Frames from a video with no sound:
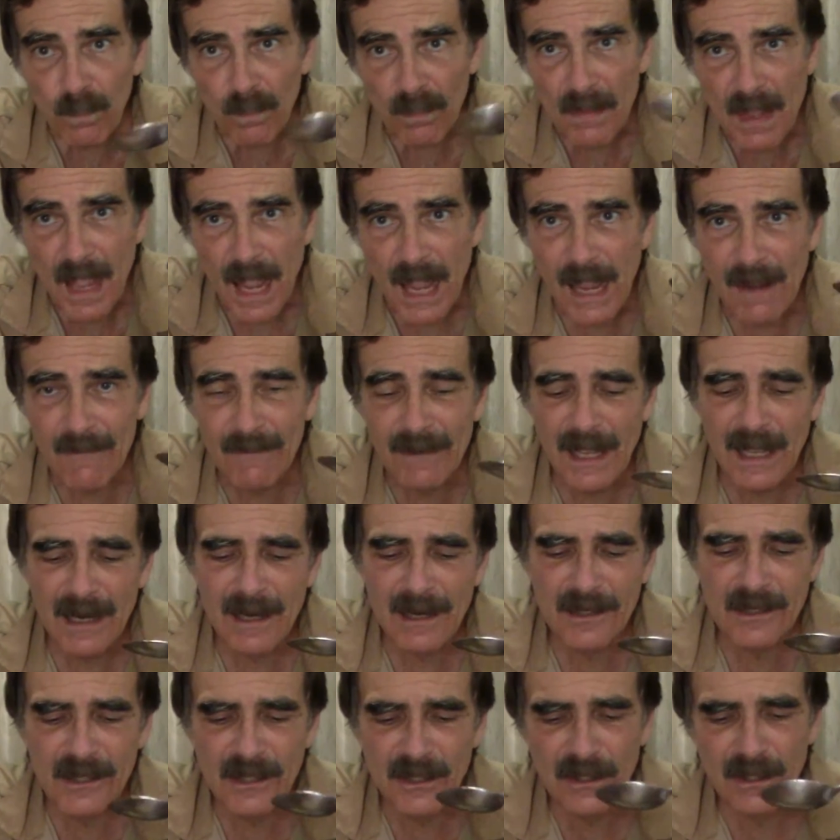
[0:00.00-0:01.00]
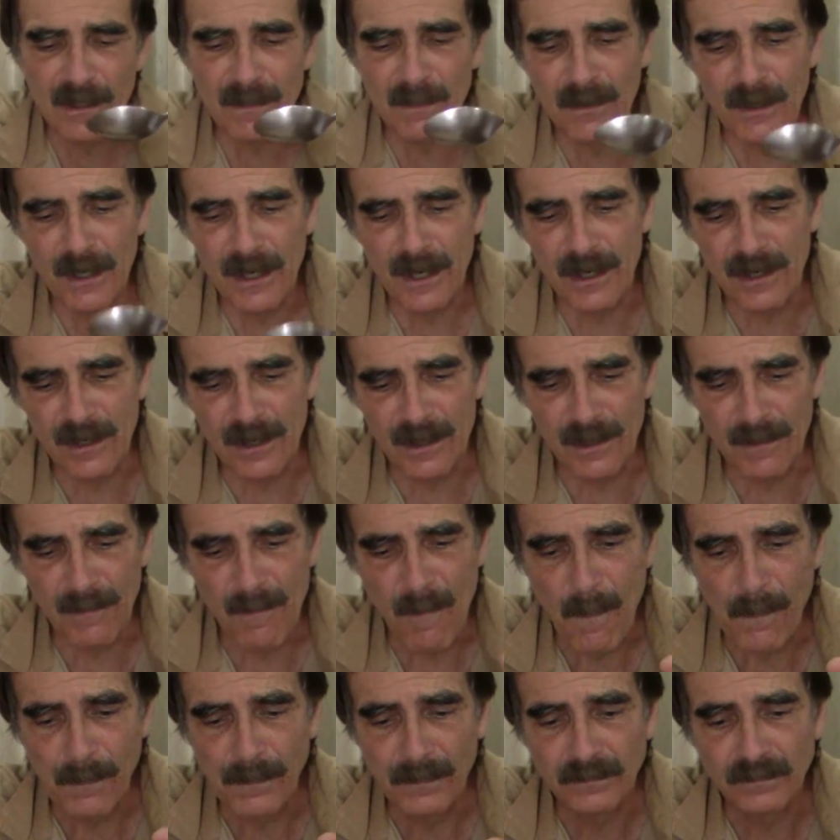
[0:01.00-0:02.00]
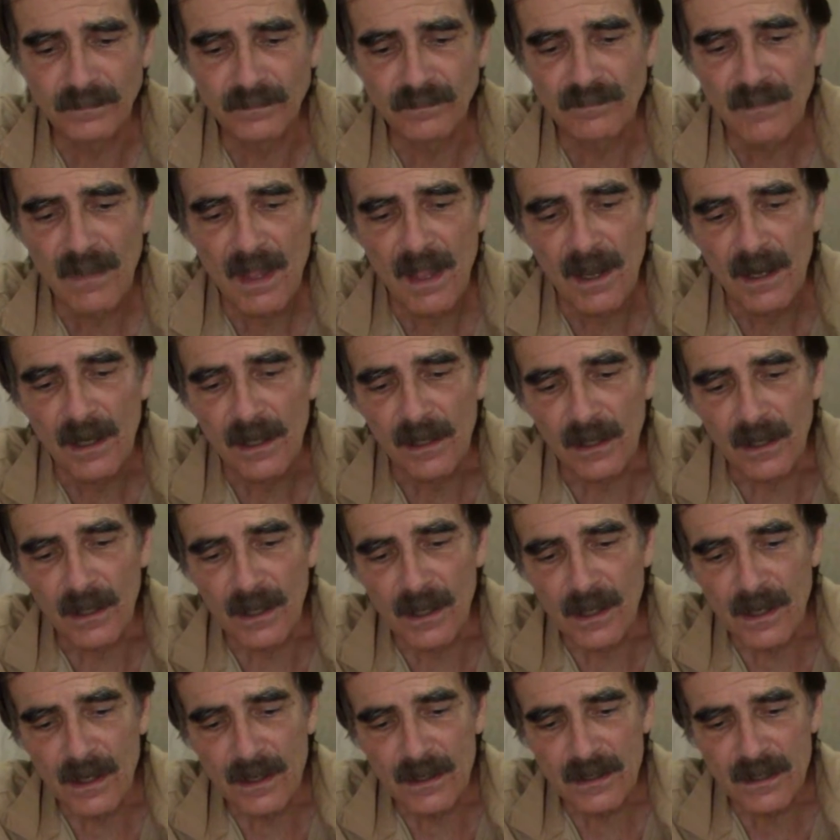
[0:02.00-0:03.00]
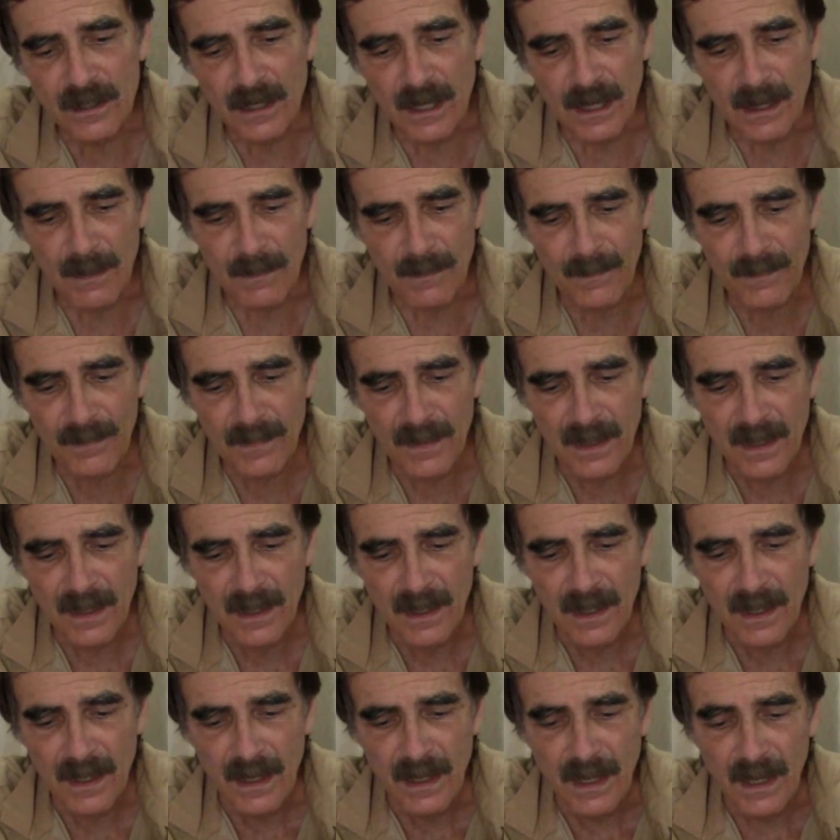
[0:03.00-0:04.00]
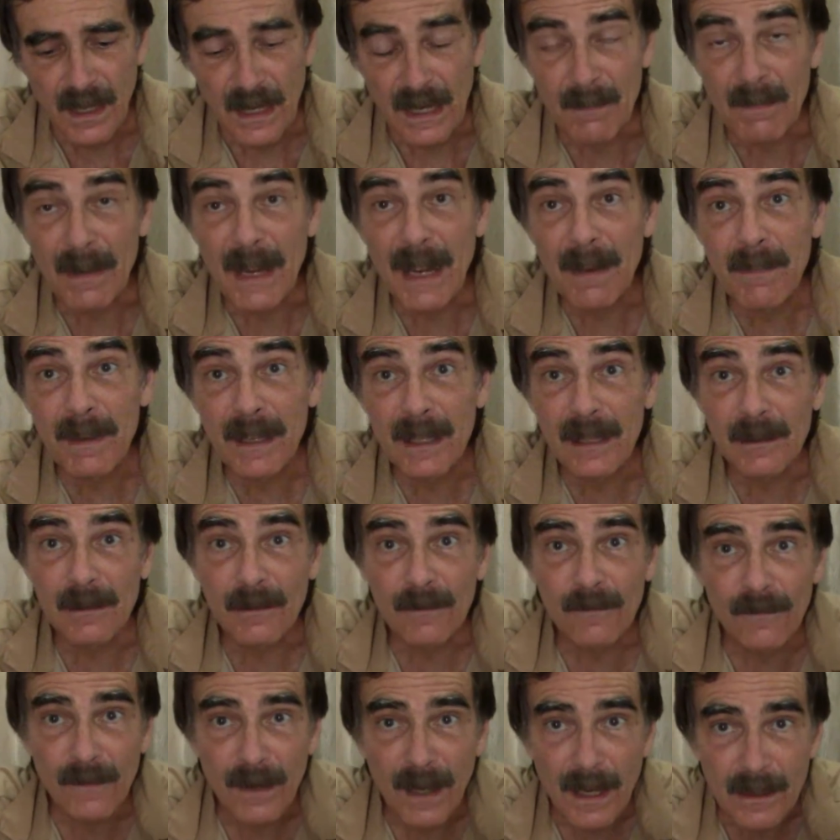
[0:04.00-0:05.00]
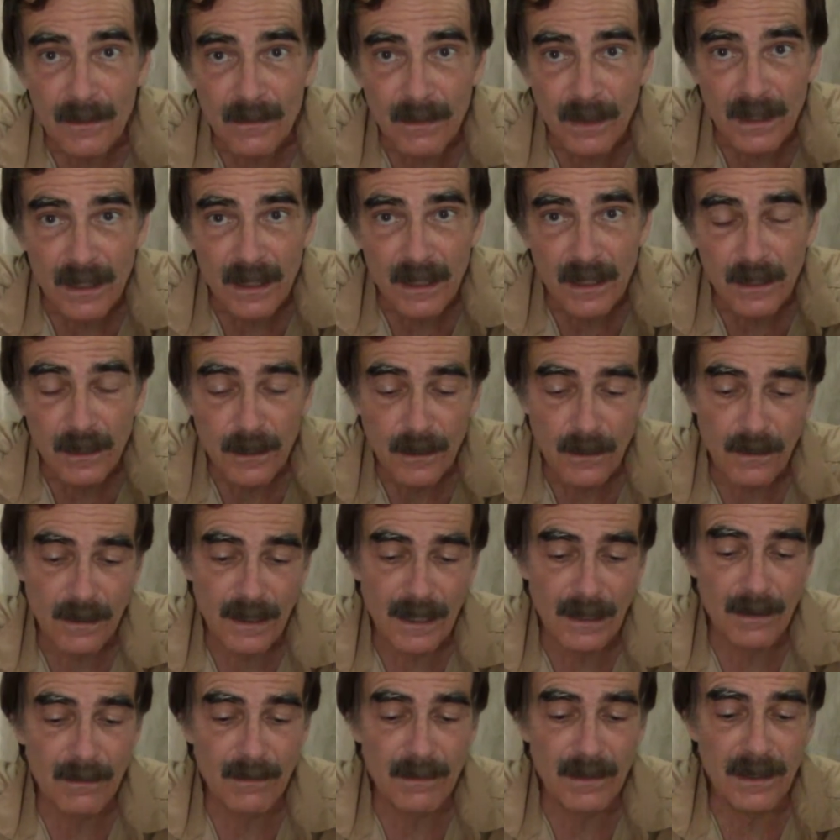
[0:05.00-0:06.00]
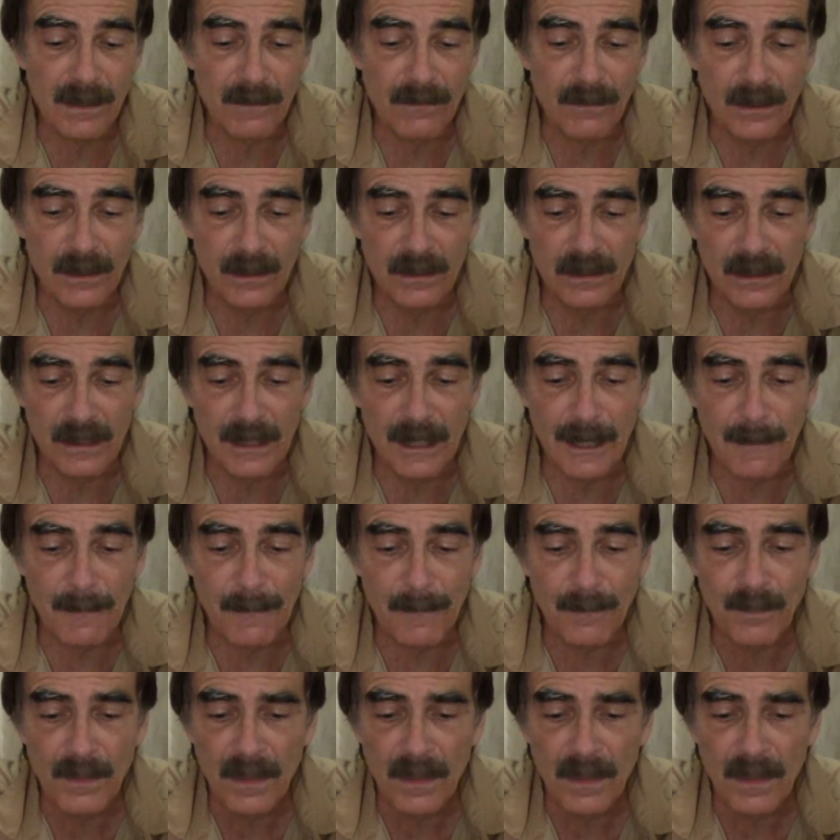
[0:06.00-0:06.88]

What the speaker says: I haven't had a cherimoya in a long time. I might be able to find one here, and that would be a real delight.